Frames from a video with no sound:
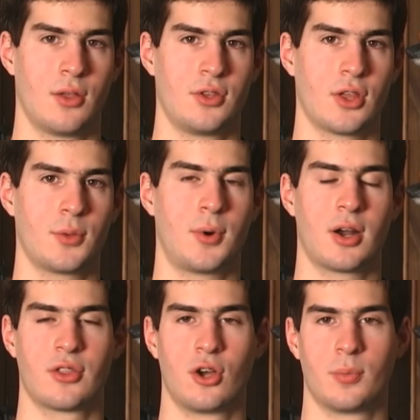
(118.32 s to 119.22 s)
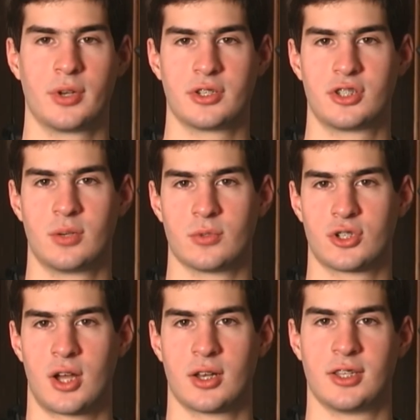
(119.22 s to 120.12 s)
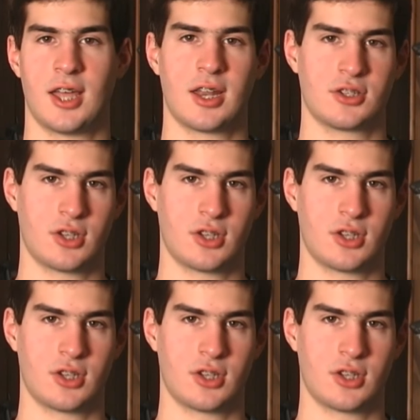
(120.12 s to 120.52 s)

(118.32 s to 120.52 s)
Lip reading: The other part of the opening scene was shot in a data